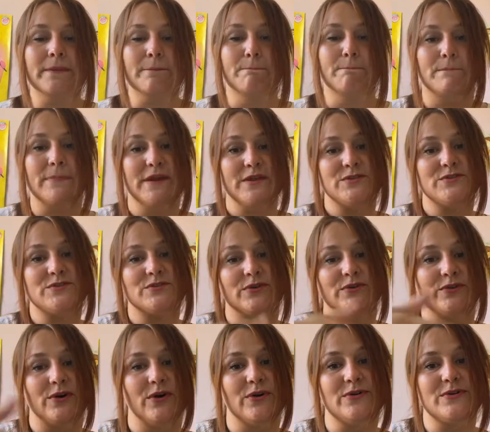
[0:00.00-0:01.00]
based
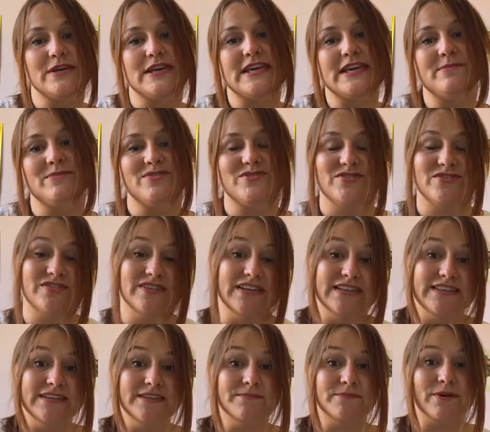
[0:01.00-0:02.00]
on all the images
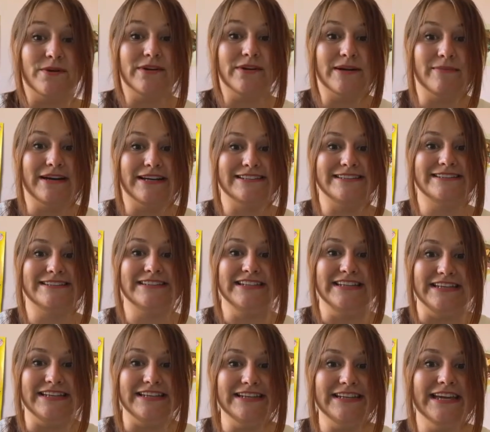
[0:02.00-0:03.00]
that this program has
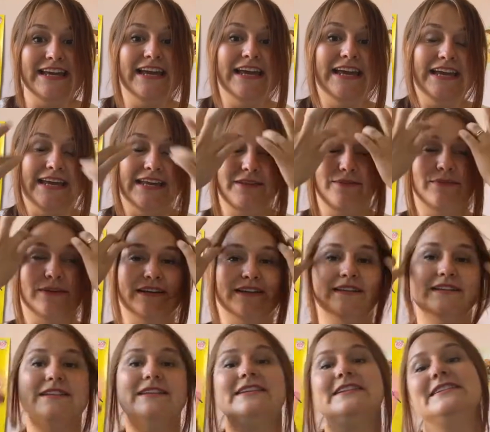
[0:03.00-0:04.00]
seen, it
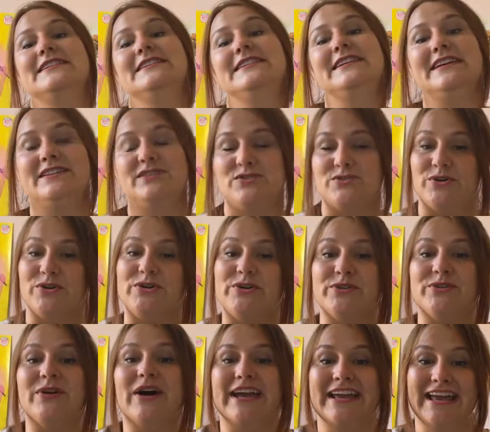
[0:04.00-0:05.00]
will draw
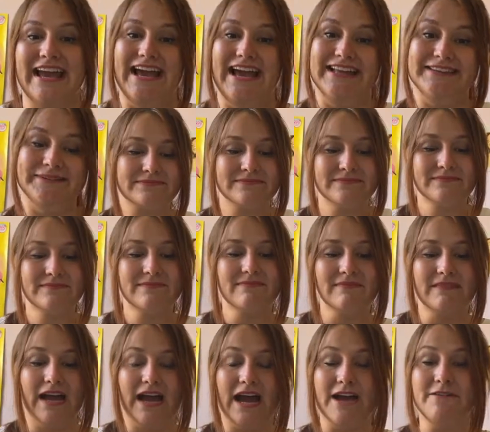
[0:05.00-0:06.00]
you a cat.
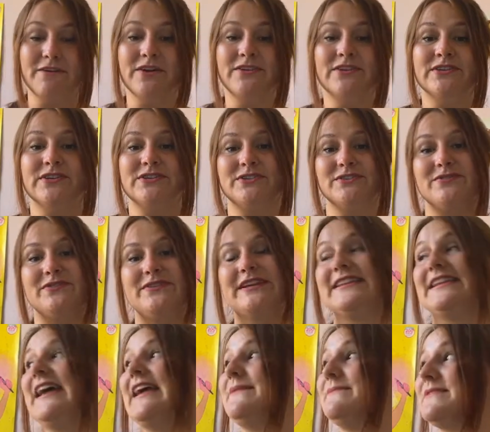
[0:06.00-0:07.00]
I've heard a lot of
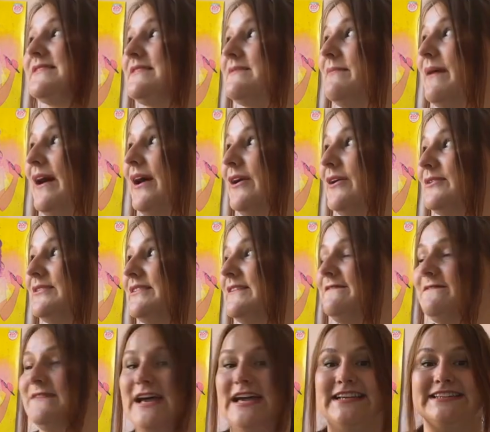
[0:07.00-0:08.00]
claims about the
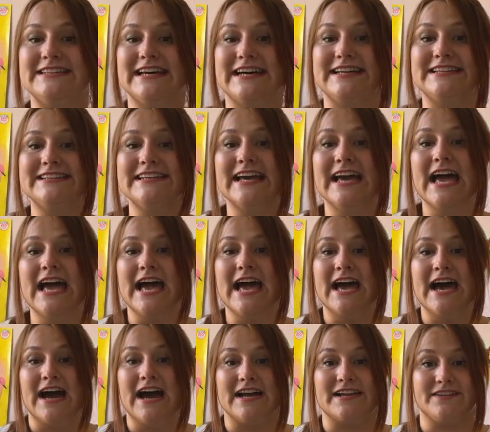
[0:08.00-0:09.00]
fact that
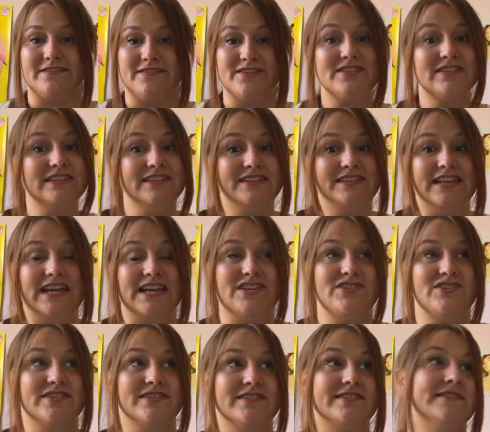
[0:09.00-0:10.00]
artificial
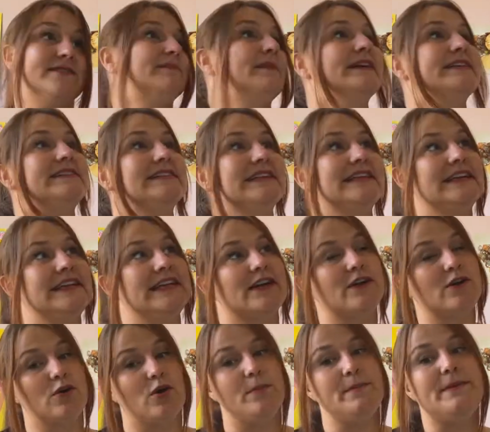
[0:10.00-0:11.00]
intelligence is
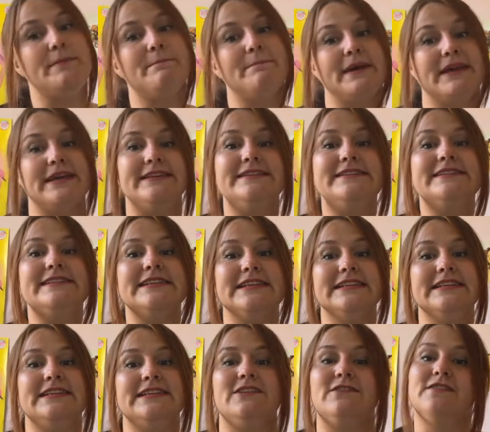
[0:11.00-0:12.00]
basically
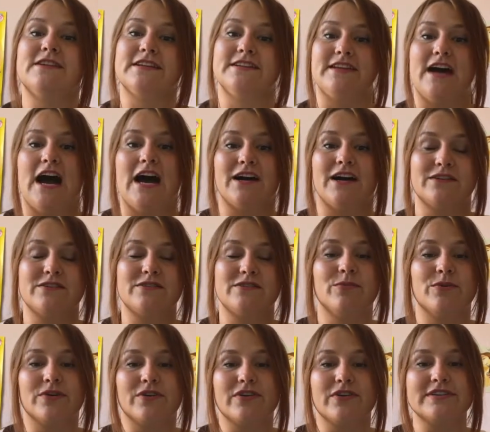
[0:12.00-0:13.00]
copy-pasting different
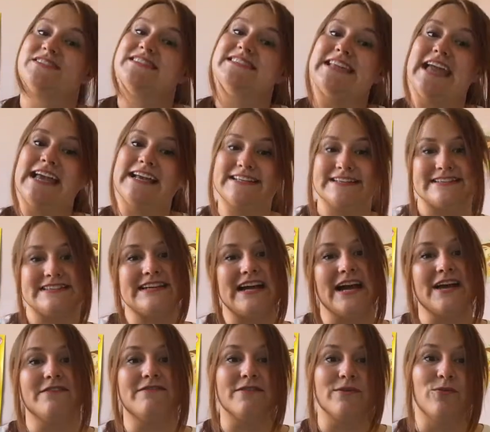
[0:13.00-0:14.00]
artworks. Take a
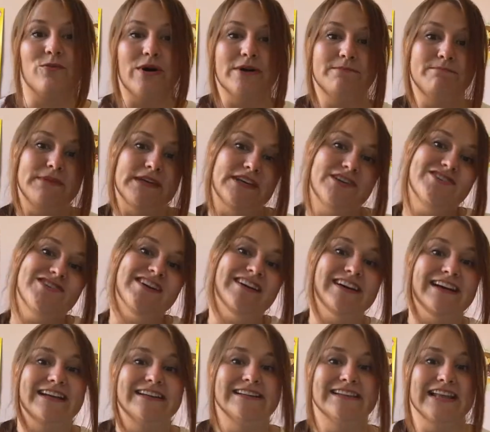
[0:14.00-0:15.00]
sky from one picture
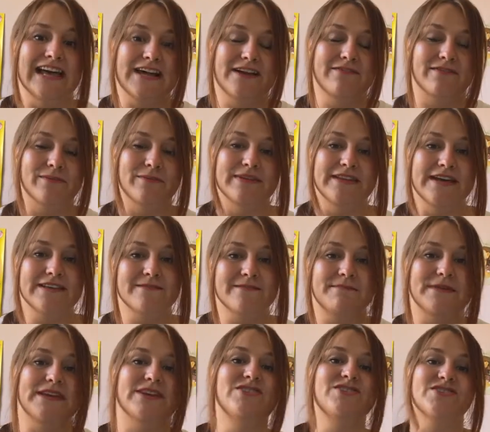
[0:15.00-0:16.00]
and leg from another
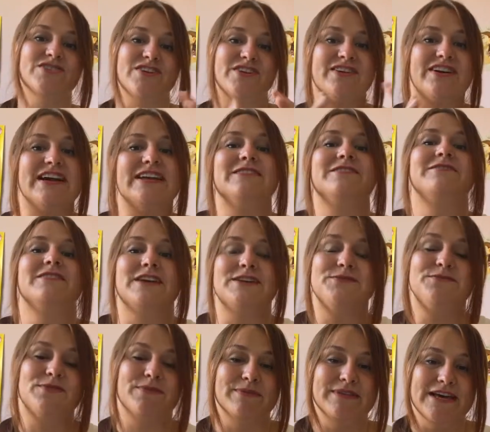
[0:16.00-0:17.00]
picture and
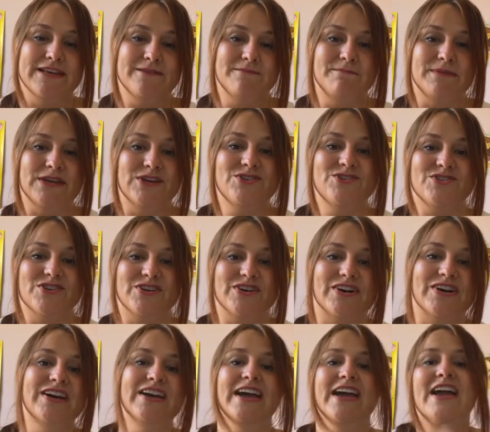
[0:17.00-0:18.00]
face from another
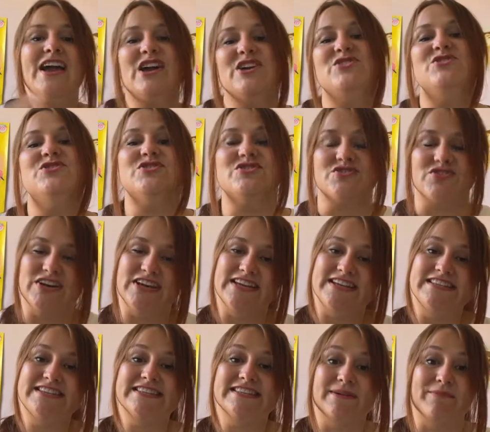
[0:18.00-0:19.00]
picture and
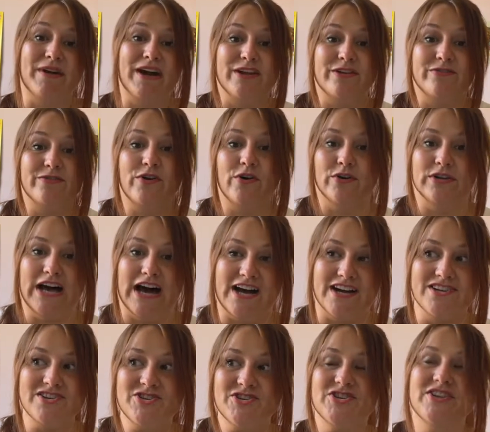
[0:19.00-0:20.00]
generate some kind of
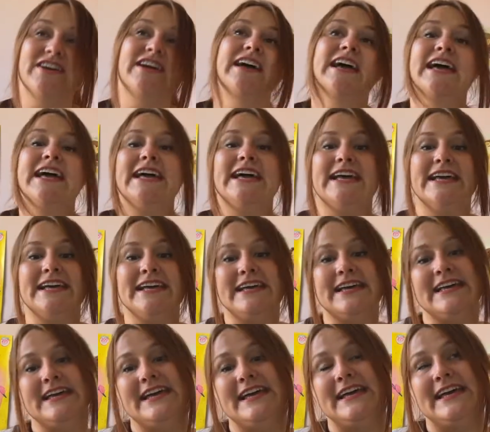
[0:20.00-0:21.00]
collage.
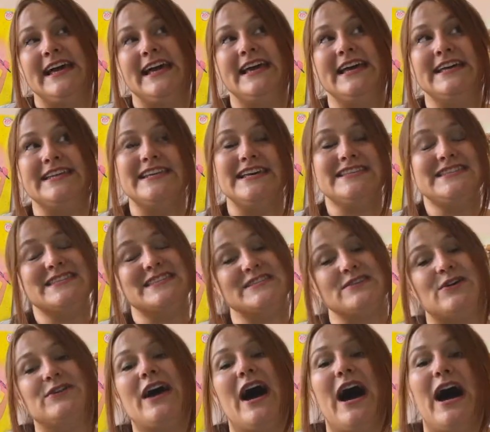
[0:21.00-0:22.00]
That's
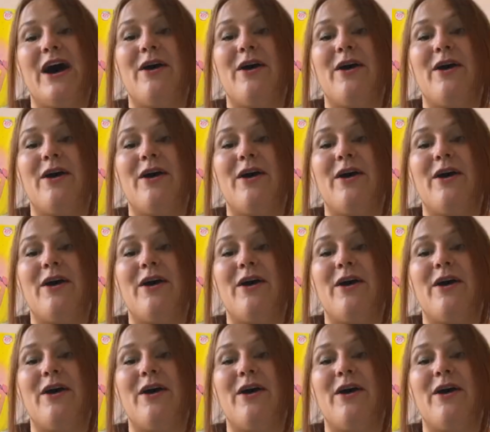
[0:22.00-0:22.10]
not how